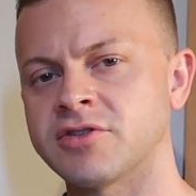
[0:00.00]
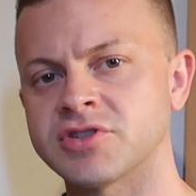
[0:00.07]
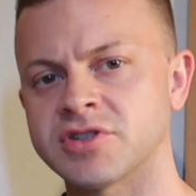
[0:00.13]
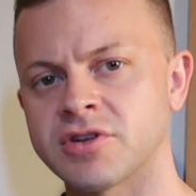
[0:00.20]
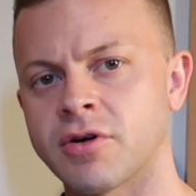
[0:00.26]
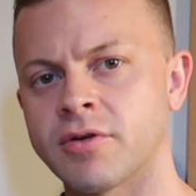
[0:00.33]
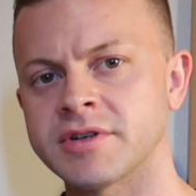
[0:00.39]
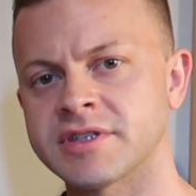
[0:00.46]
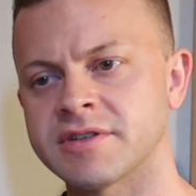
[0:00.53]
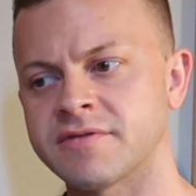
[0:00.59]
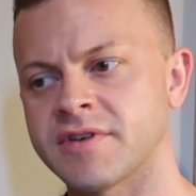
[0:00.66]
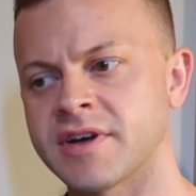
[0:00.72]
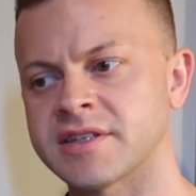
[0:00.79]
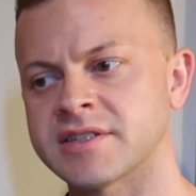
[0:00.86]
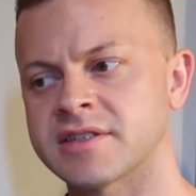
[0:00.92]
You should always
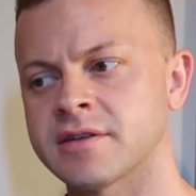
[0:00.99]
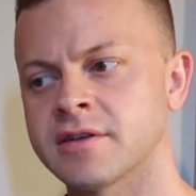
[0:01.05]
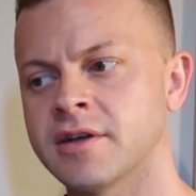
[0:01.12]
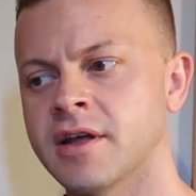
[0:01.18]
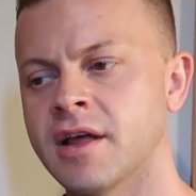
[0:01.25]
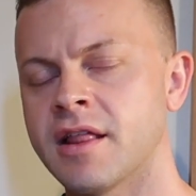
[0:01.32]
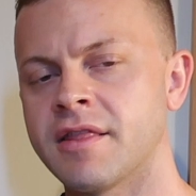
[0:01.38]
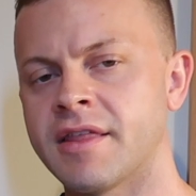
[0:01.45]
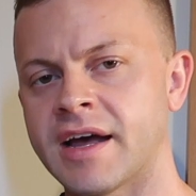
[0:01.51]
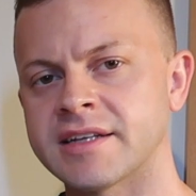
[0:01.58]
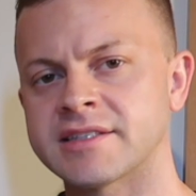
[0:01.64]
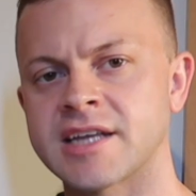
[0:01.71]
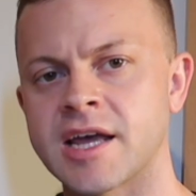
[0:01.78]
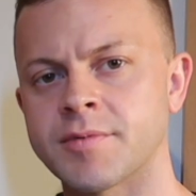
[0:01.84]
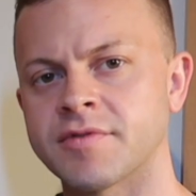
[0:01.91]
invest
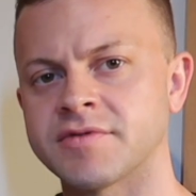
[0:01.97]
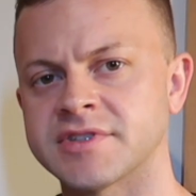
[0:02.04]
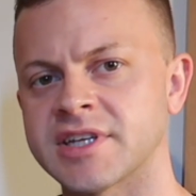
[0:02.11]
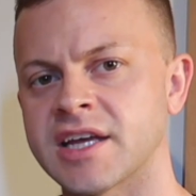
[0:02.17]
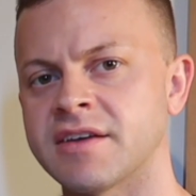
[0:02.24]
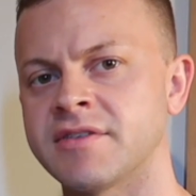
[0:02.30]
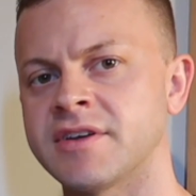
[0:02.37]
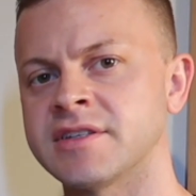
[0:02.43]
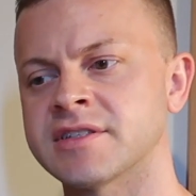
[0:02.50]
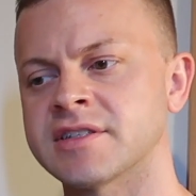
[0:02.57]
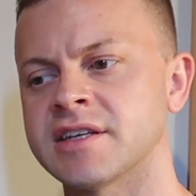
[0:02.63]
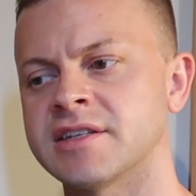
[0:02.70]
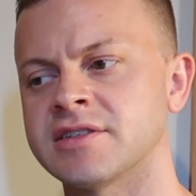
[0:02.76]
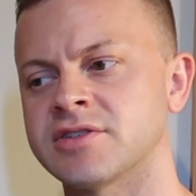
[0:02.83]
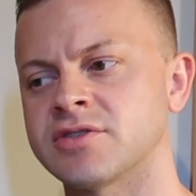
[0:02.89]
that type of
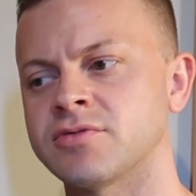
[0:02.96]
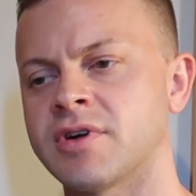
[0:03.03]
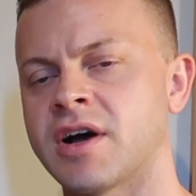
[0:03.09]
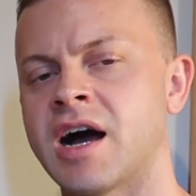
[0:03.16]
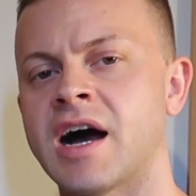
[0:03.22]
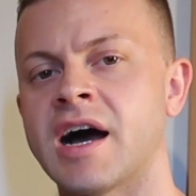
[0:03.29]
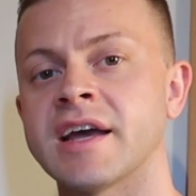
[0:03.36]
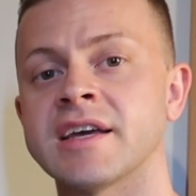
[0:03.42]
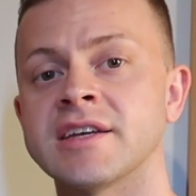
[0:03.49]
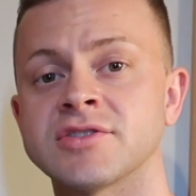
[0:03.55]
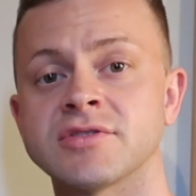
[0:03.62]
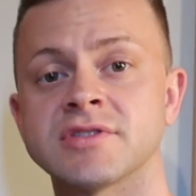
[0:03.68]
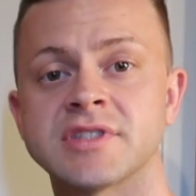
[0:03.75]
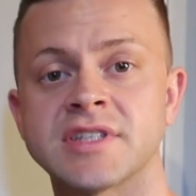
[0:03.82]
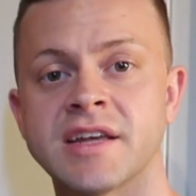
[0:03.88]
savings into a high
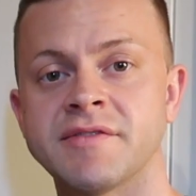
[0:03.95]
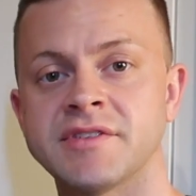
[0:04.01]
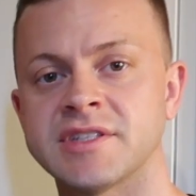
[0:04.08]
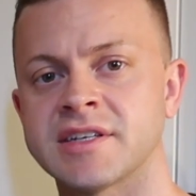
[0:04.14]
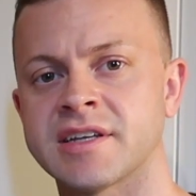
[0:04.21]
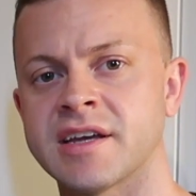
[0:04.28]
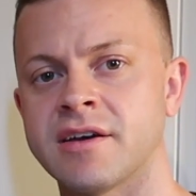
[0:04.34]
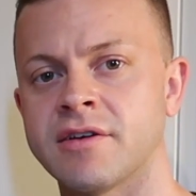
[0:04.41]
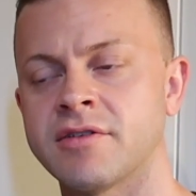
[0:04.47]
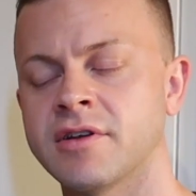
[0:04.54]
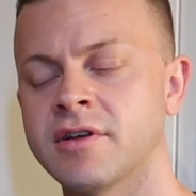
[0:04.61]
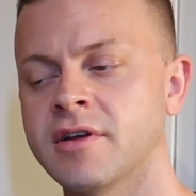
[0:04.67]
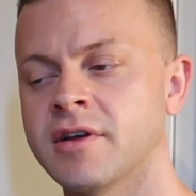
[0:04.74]
interest savings account.